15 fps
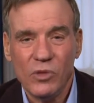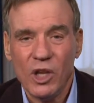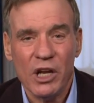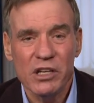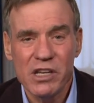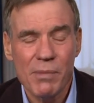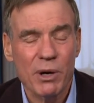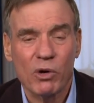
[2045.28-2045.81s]

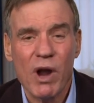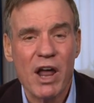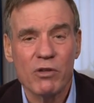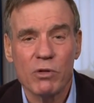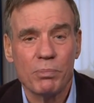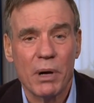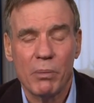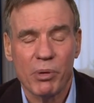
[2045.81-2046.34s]
Democrat and
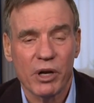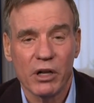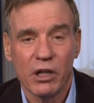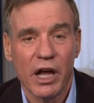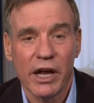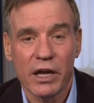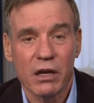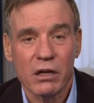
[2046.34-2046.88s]
Republican
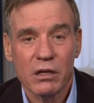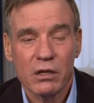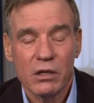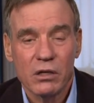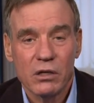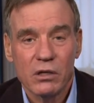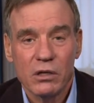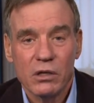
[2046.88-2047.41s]
alike,
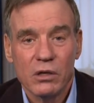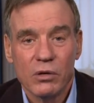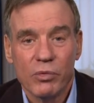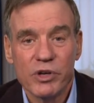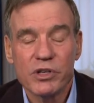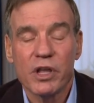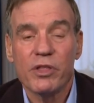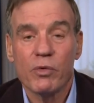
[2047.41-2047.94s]
we
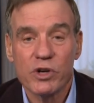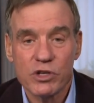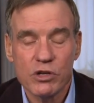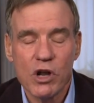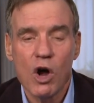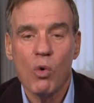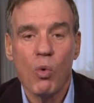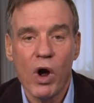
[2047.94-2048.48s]
said there was
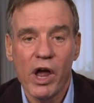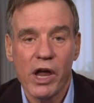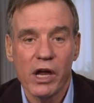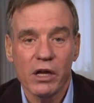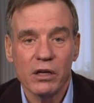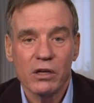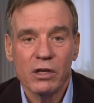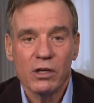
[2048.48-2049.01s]
no
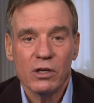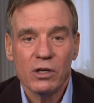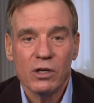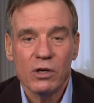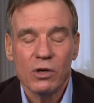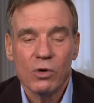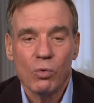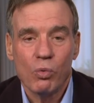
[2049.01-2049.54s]
way
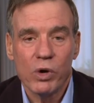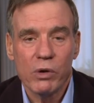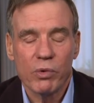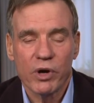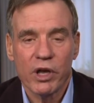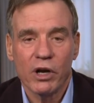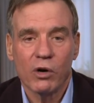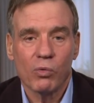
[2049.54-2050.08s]
we were
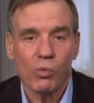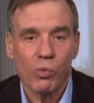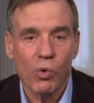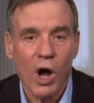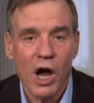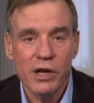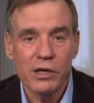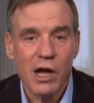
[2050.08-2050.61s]
going to
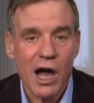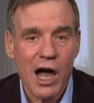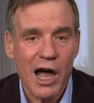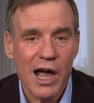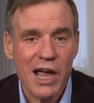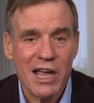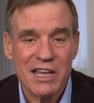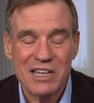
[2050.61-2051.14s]
run
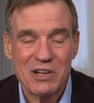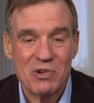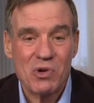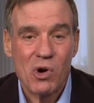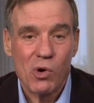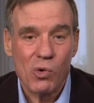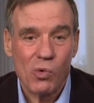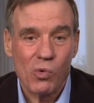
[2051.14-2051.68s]
high, you know,
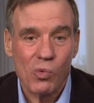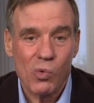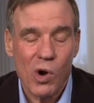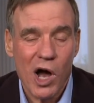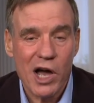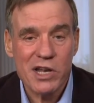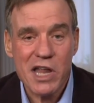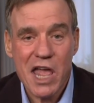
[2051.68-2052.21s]

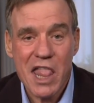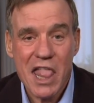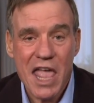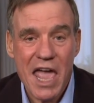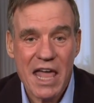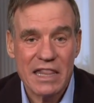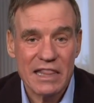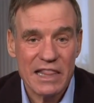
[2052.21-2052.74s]
run
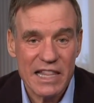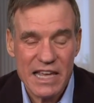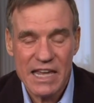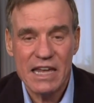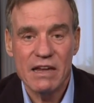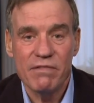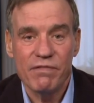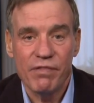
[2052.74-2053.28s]
and
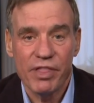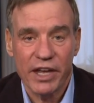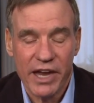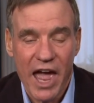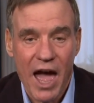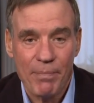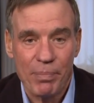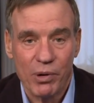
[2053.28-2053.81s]
leave the
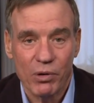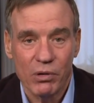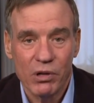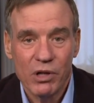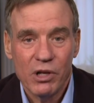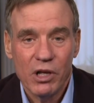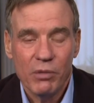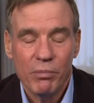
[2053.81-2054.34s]
Capitol
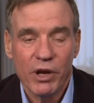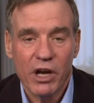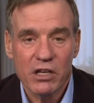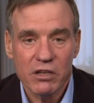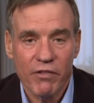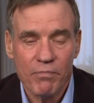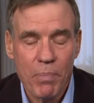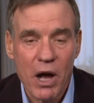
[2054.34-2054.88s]
because
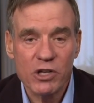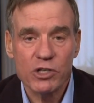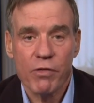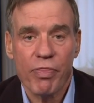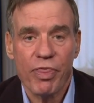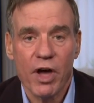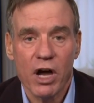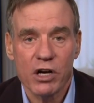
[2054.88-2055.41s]
a bunch of
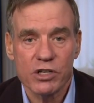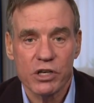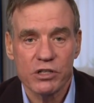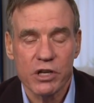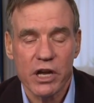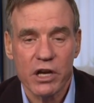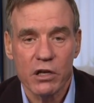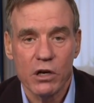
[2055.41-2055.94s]
thugs had
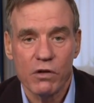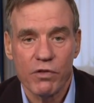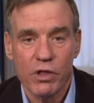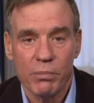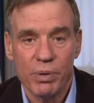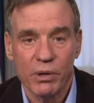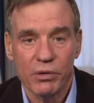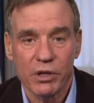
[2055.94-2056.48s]
taken over the
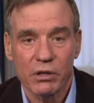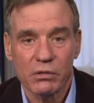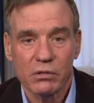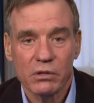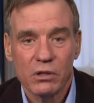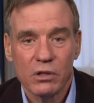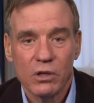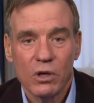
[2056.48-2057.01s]
building.
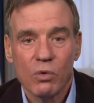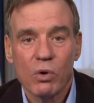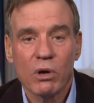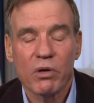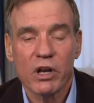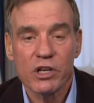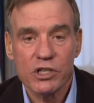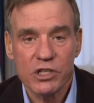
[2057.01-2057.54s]
We were
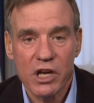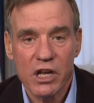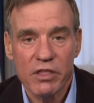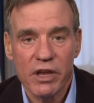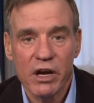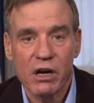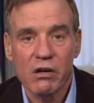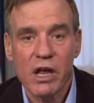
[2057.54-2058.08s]
going to stay
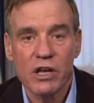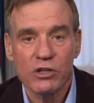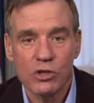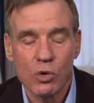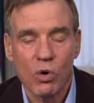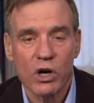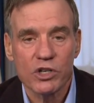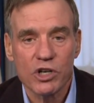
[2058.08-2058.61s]
there and
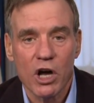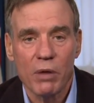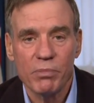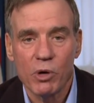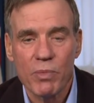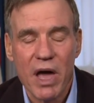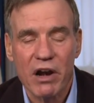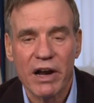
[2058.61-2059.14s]
do our job no
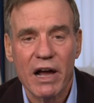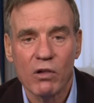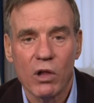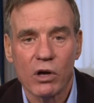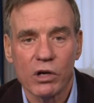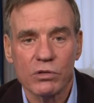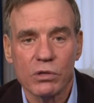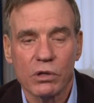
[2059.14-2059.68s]
matter how
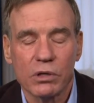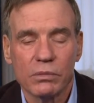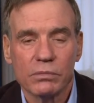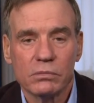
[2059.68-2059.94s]
long it took.